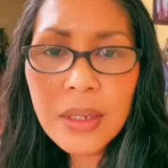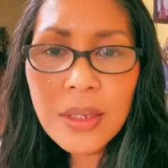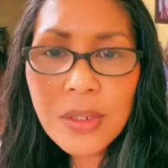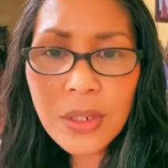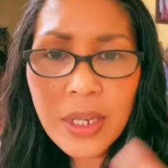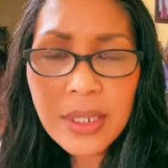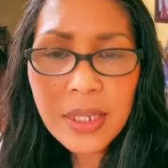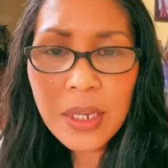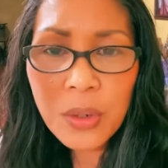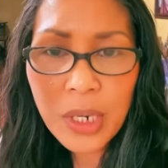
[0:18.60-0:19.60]
So let's
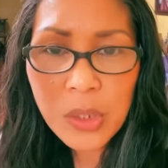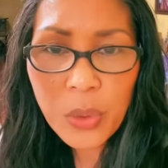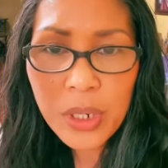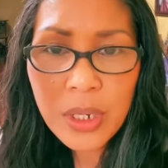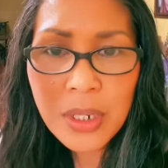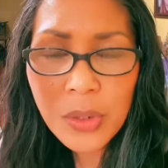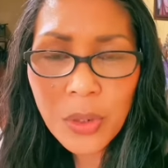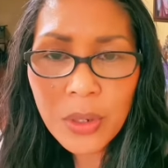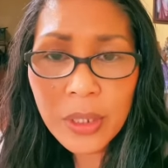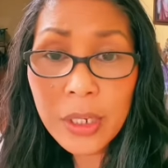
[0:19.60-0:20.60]
say you are 20 years
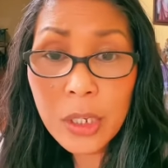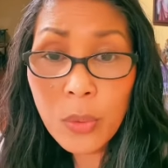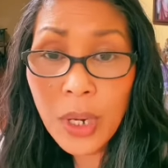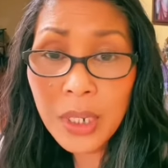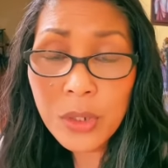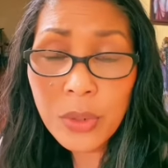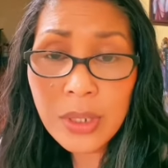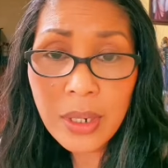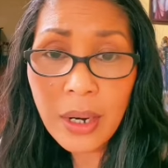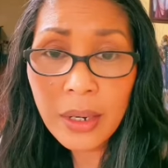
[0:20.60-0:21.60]
old and you wanted to
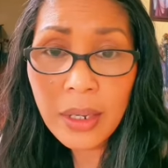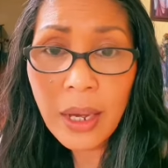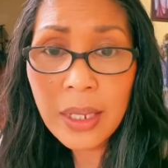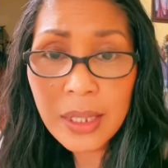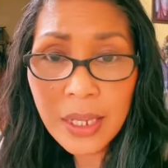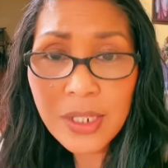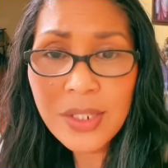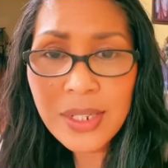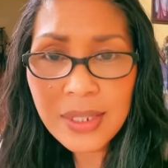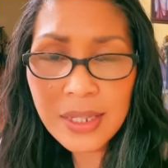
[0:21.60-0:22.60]
retire at age
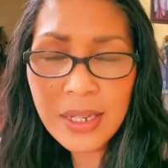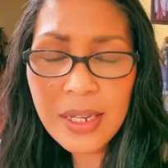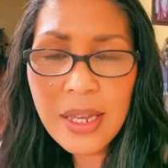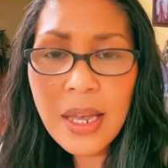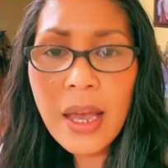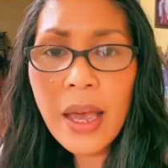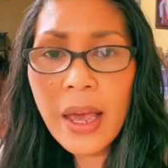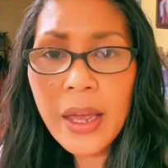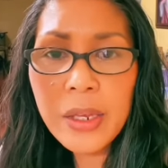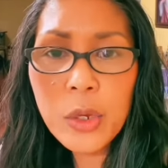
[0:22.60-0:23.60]
60
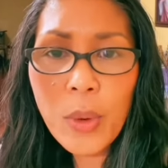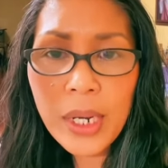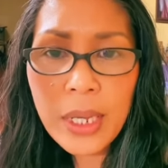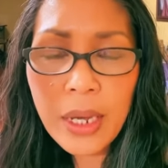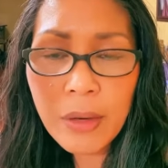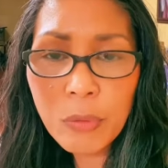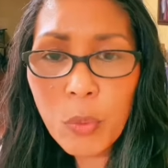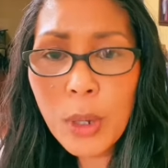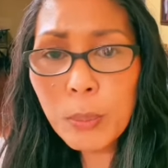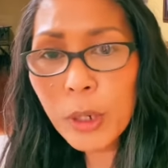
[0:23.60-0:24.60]
and you want to have
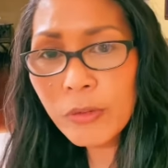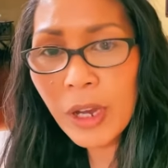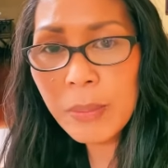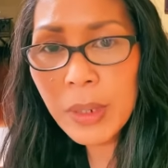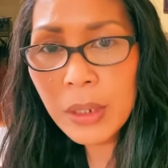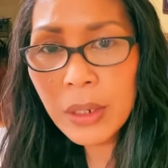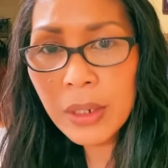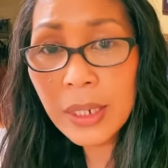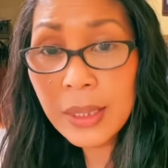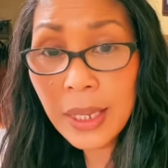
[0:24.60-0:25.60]
1.5
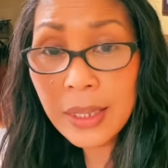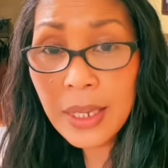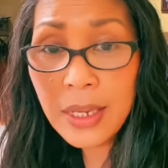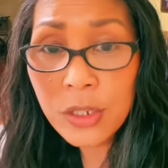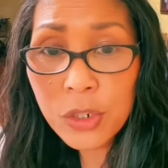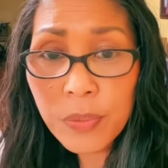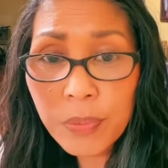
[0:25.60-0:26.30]
million at that age.